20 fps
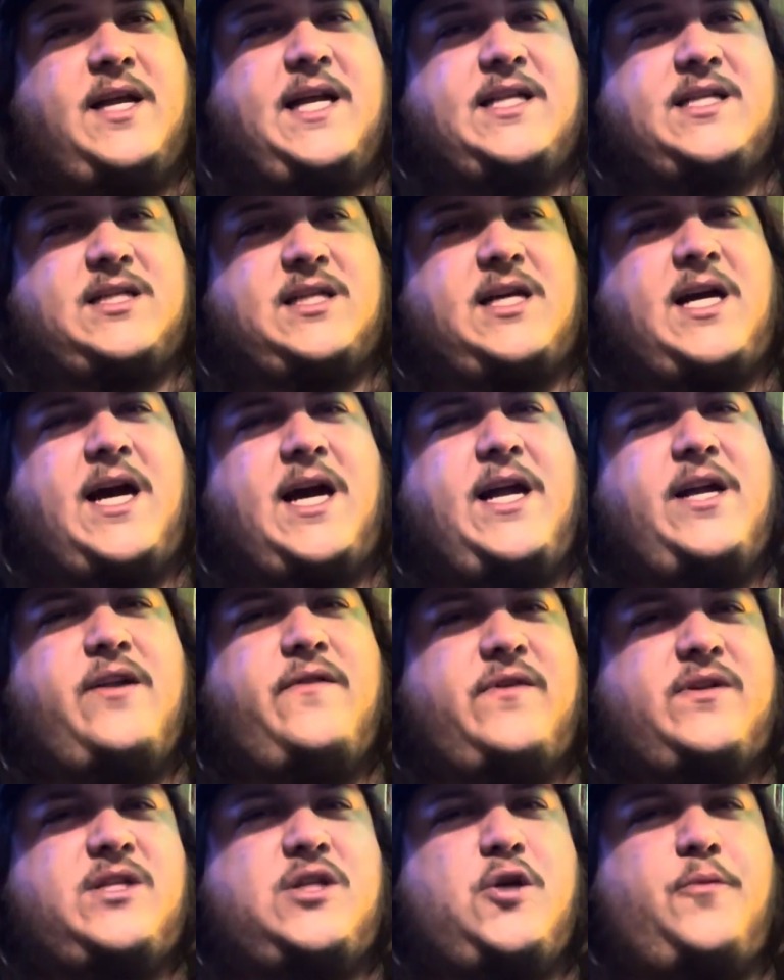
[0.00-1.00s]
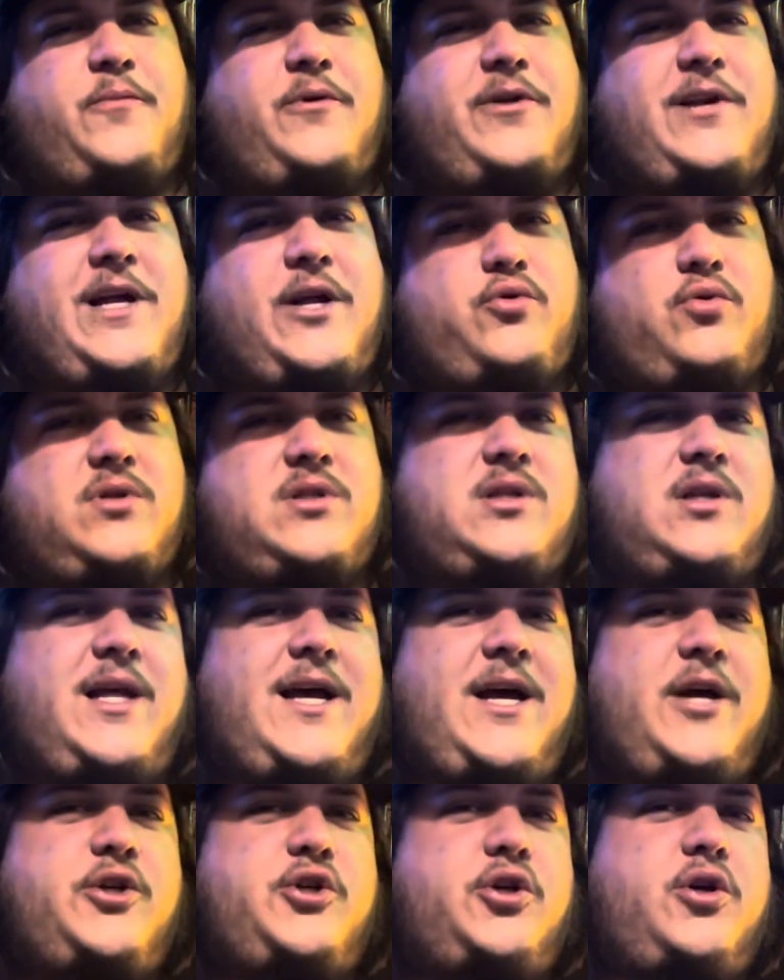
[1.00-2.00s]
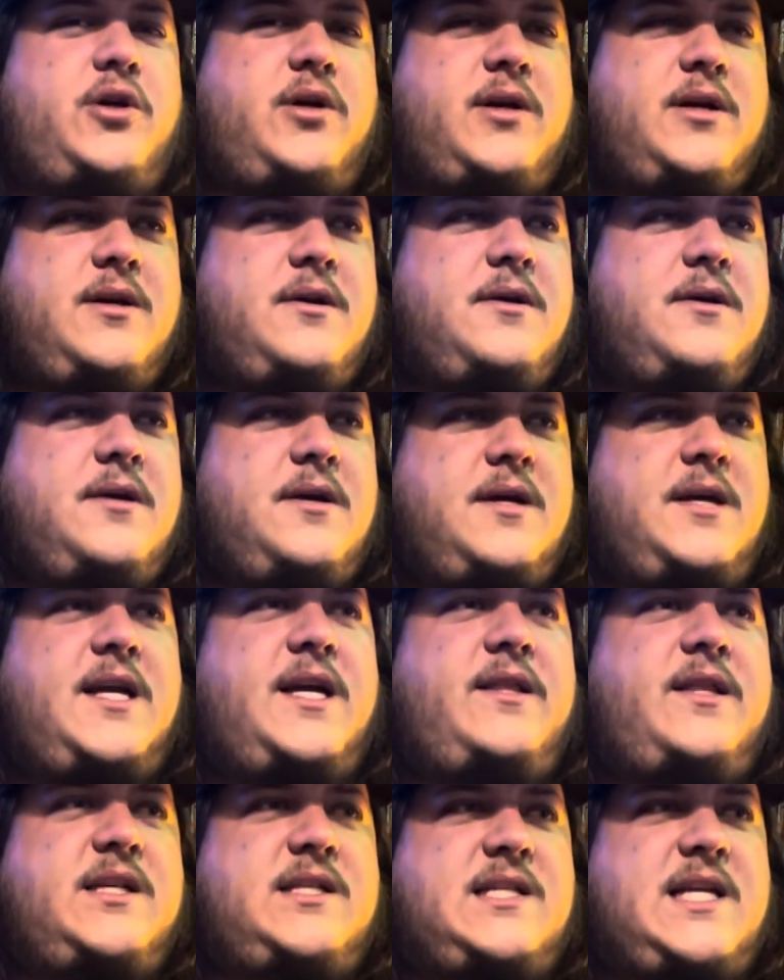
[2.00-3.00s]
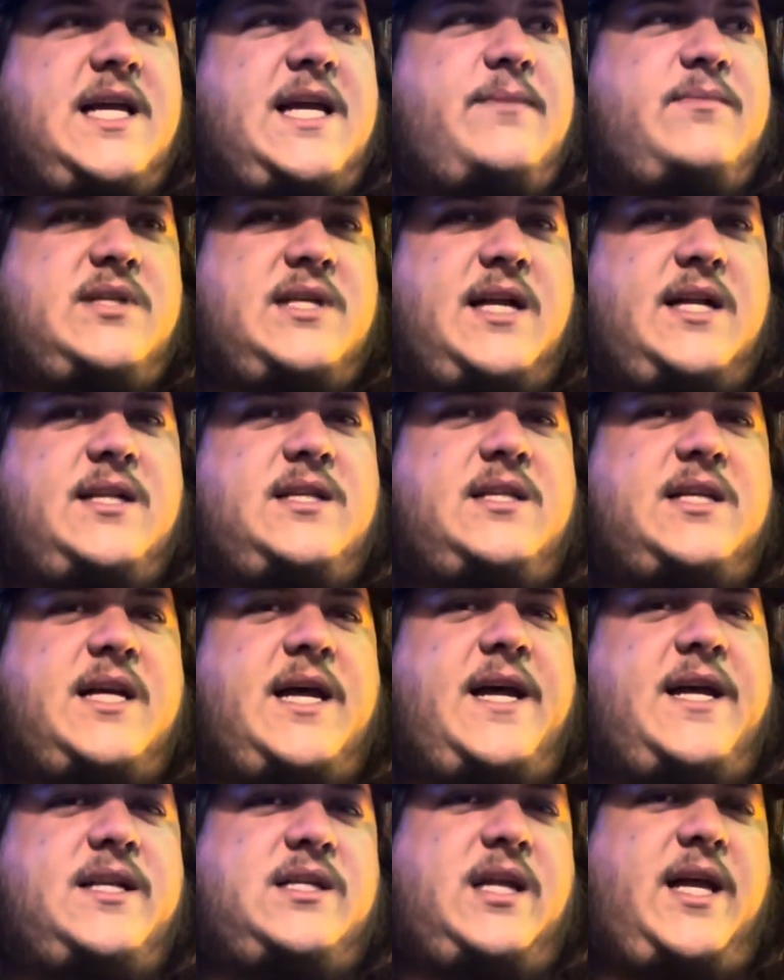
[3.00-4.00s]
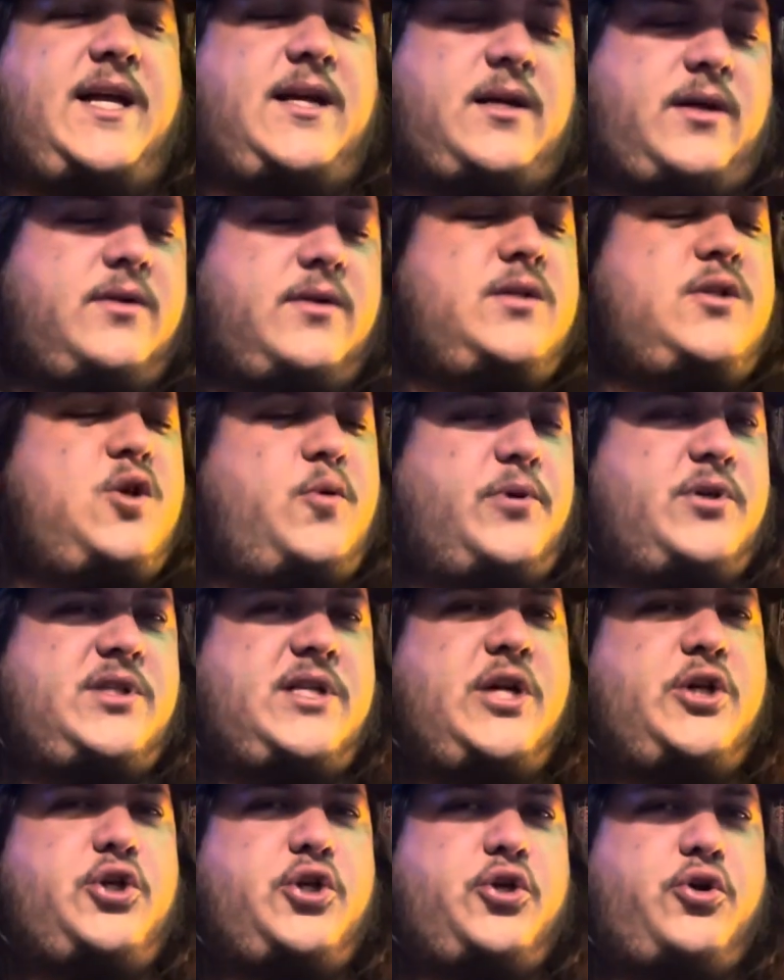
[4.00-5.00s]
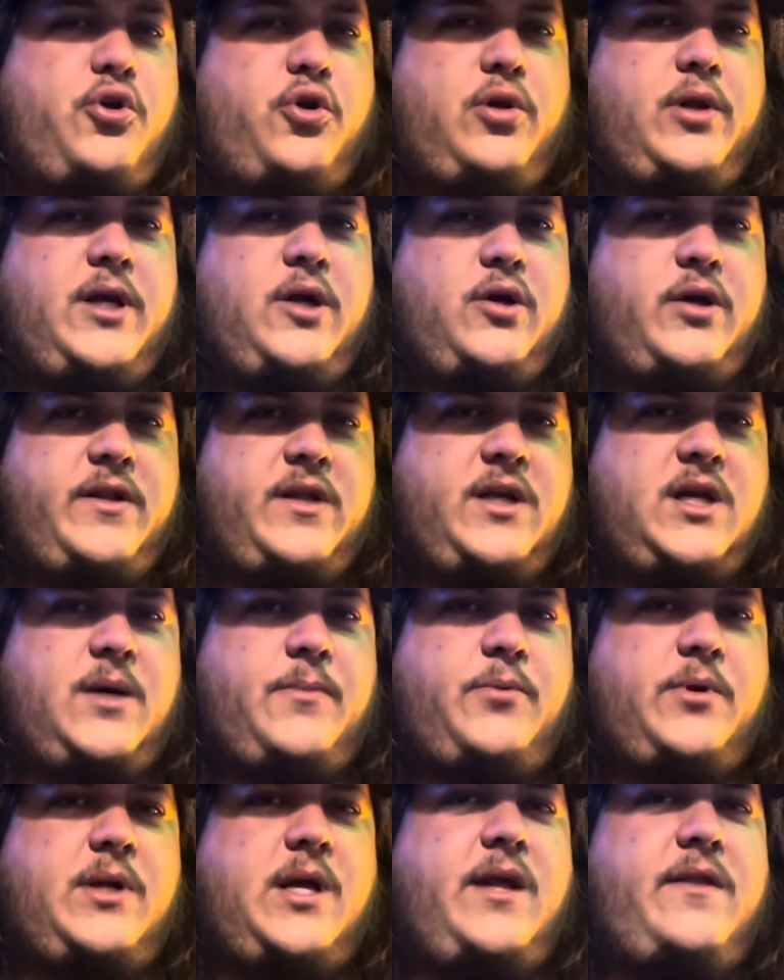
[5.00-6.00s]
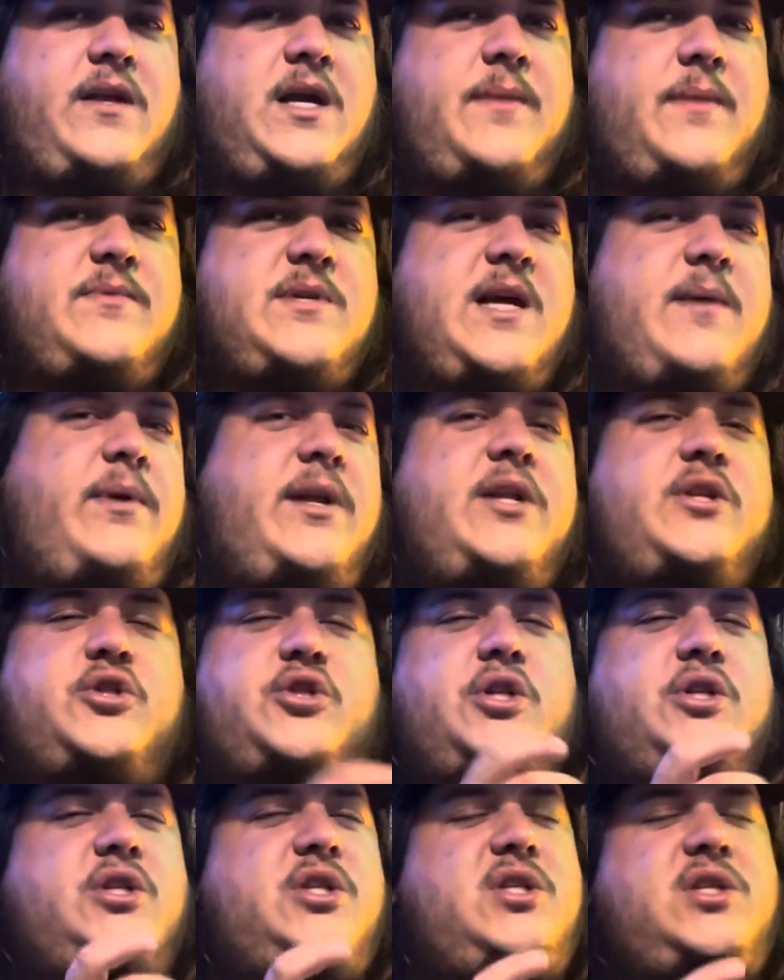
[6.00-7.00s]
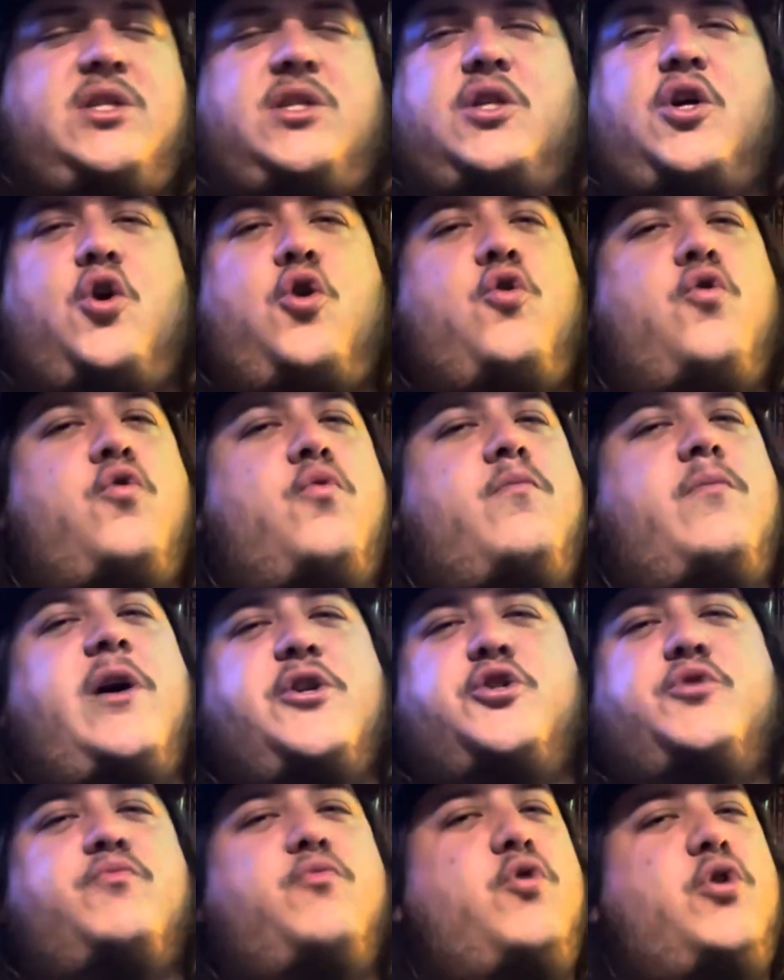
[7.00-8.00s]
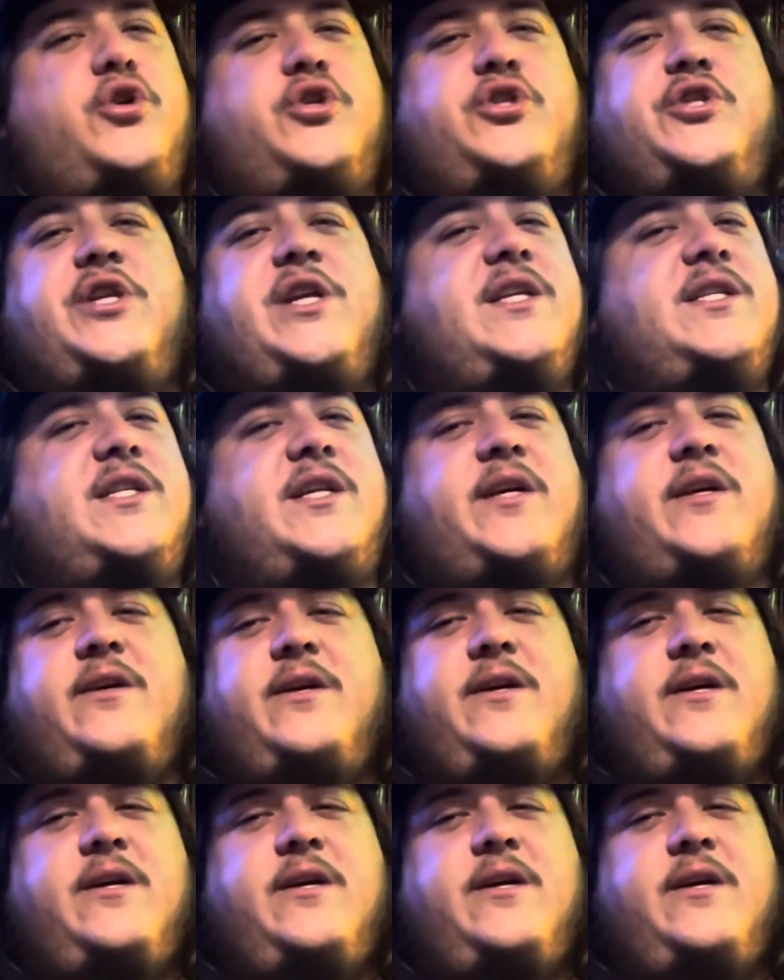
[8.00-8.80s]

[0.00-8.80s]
It's kind of a supernatural slasher in the same sense as like Superstition earlier in the update, but it's just so much more cheesy.